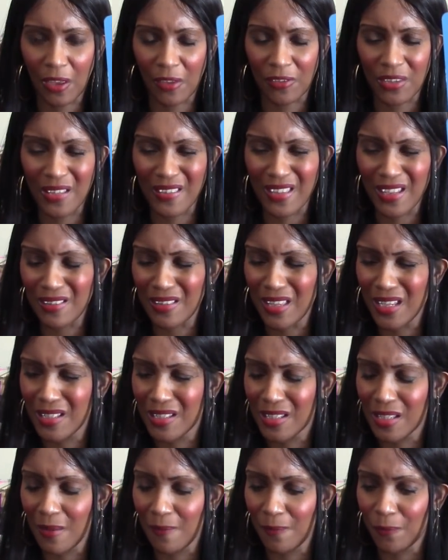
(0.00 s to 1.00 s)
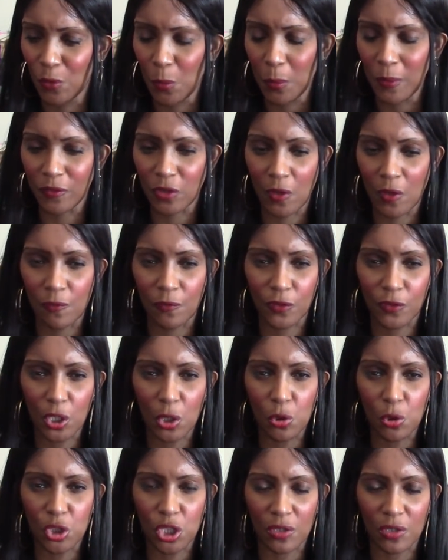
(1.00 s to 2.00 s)
I think that there's some form of
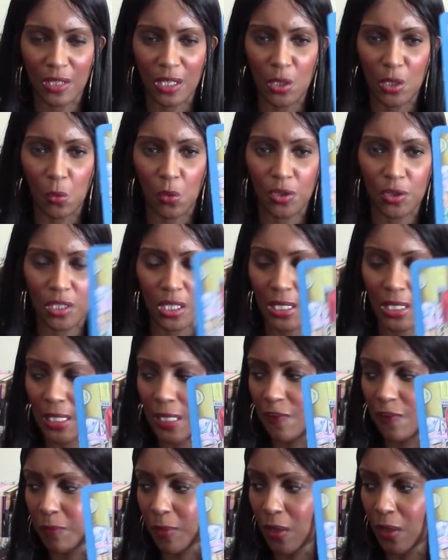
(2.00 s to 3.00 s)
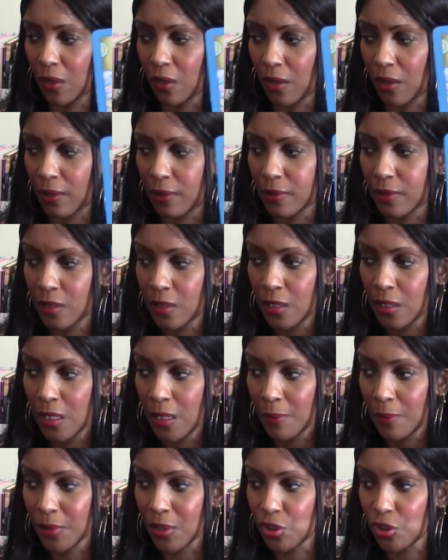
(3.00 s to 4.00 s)
confusion that you want to leave behind.
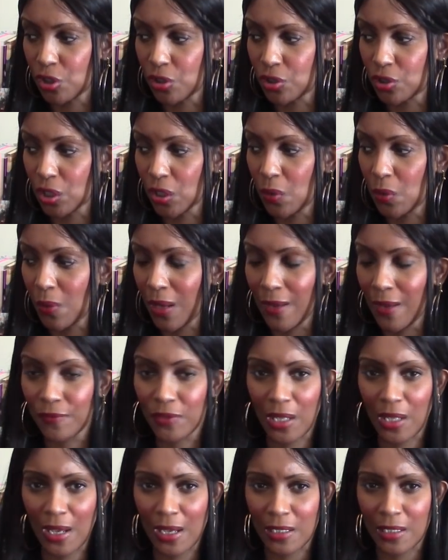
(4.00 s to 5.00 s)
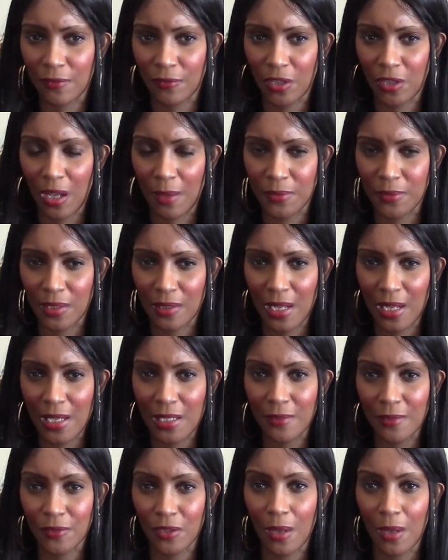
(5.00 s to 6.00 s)
Because you do have the Eight of Cups, and the
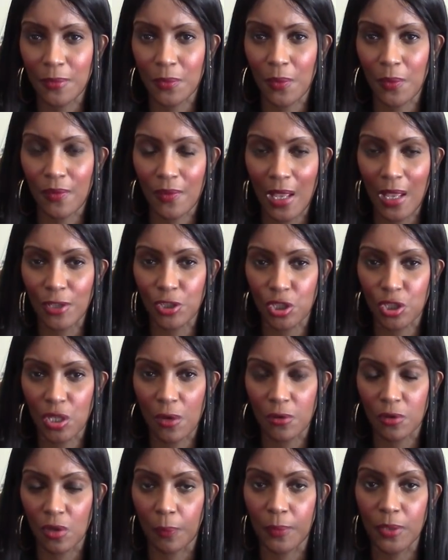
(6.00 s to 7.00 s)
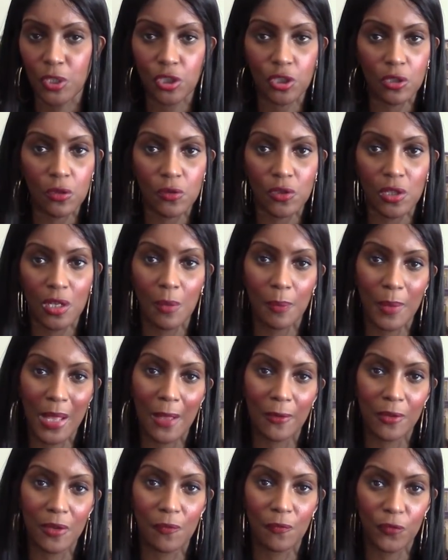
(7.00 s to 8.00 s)
Eight of Cups, when that shows up, it's usually
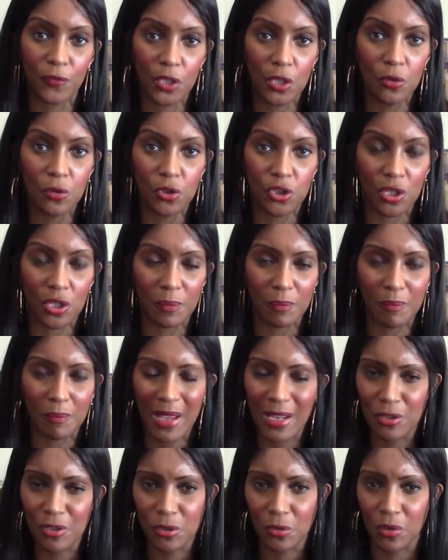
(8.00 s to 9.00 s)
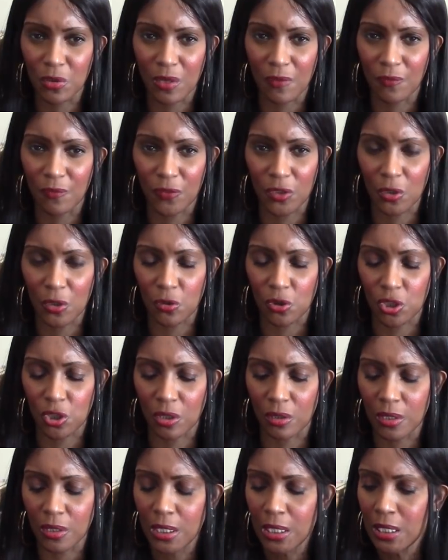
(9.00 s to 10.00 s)
about confusion, mental
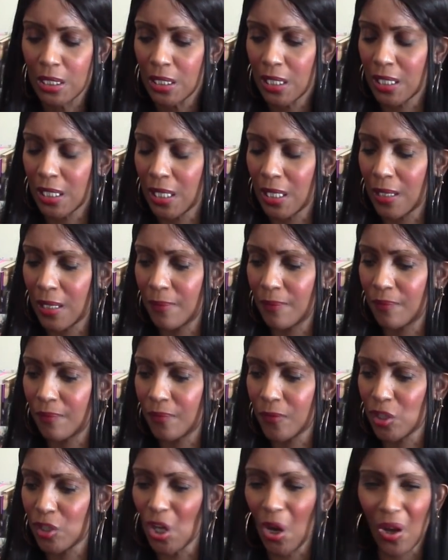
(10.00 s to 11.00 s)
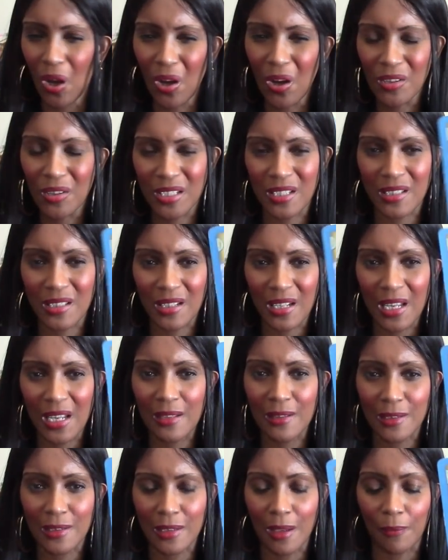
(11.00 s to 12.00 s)
confusion. Um, your heart isn't
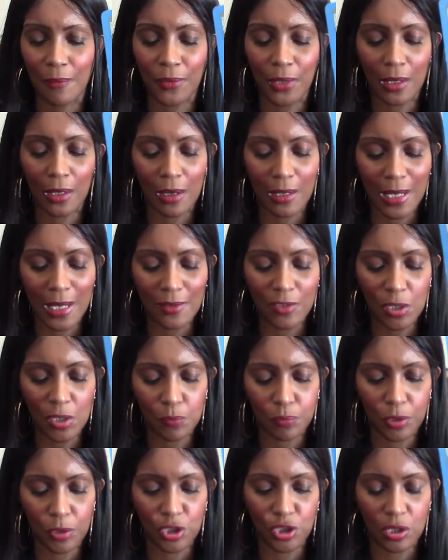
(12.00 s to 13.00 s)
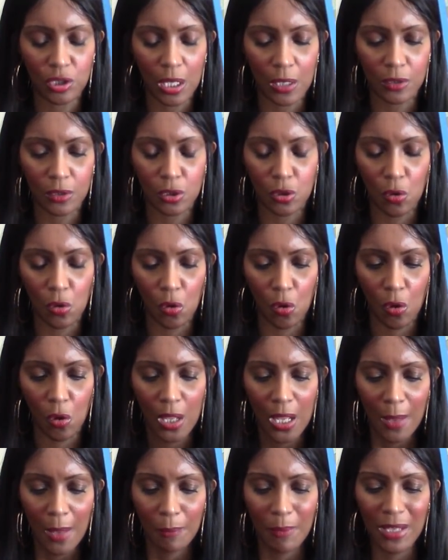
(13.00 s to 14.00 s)
in something. And I get the impression that
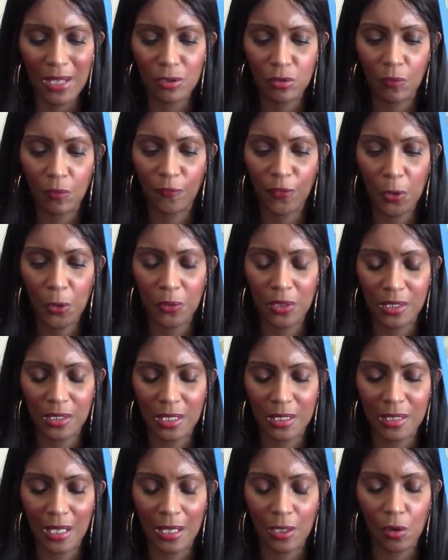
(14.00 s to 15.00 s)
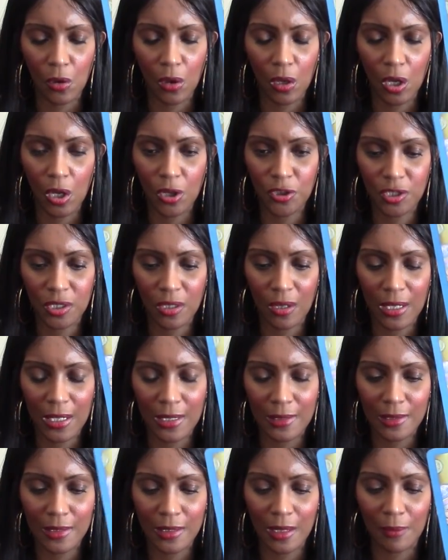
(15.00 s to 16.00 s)
your mental focus is that your heart's not
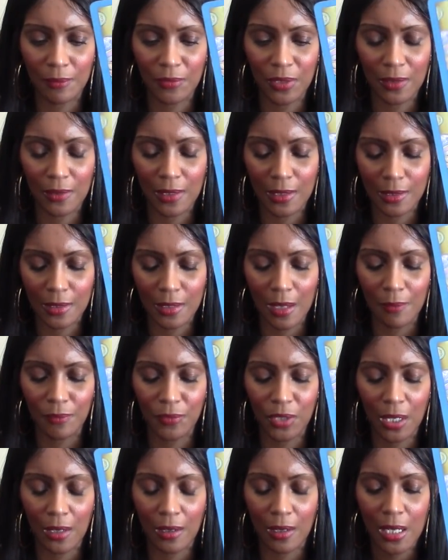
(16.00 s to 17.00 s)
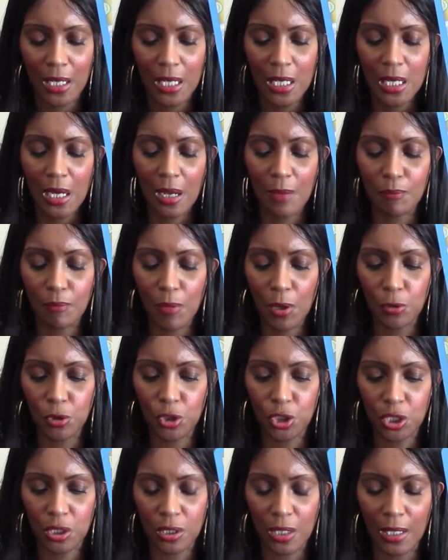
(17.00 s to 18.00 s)
in something. There's something
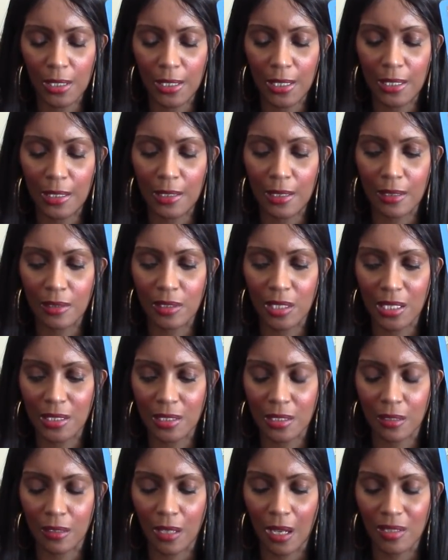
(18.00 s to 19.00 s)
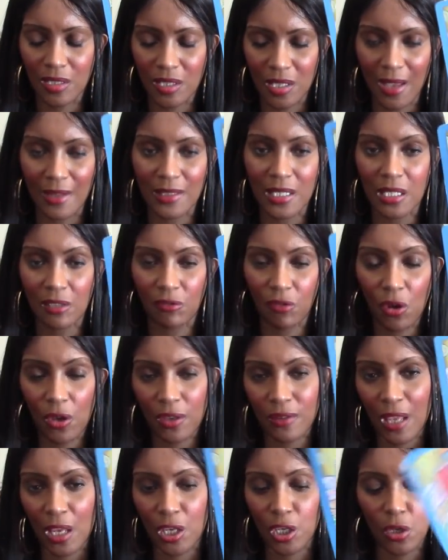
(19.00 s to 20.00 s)
emotionally
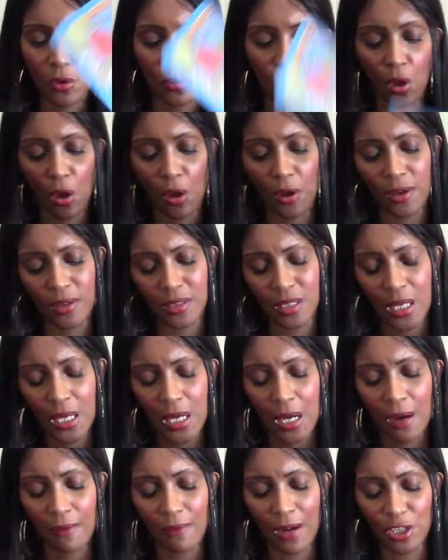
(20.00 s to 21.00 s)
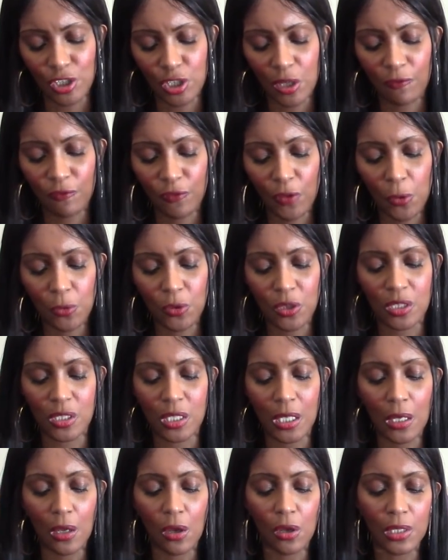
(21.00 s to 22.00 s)
dissatisfying that you guys are actually
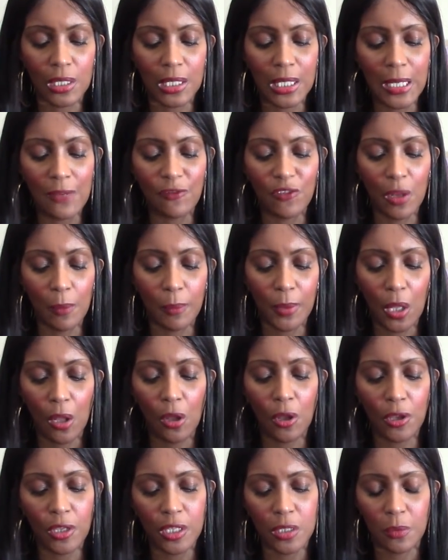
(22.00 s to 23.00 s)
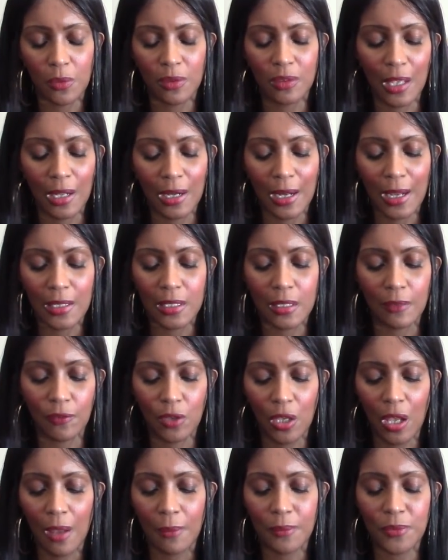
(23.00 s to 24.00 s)
focusing on leaving behind with that Eight of
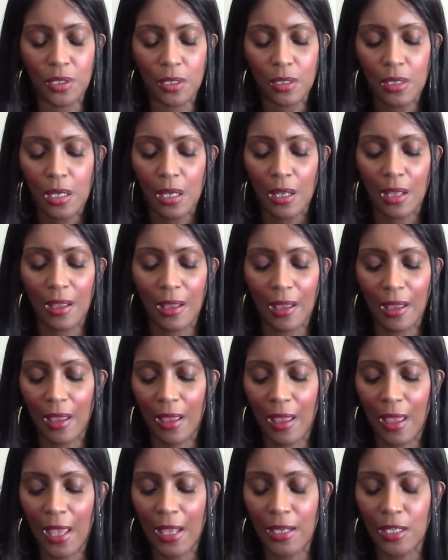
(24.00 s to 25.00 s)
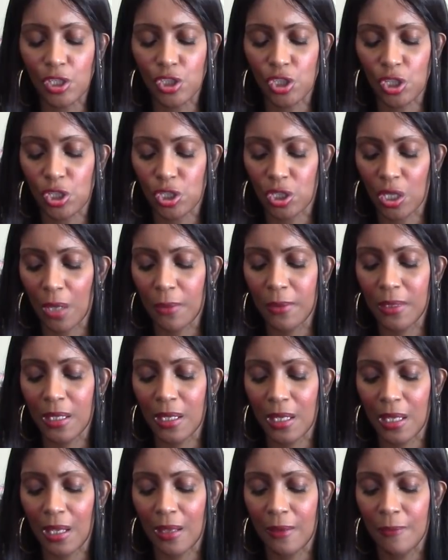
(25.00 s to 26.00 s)
Cups uh, energy showing
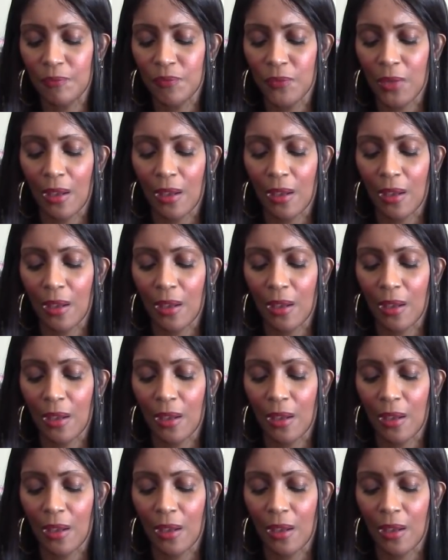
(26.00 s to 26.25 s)
here.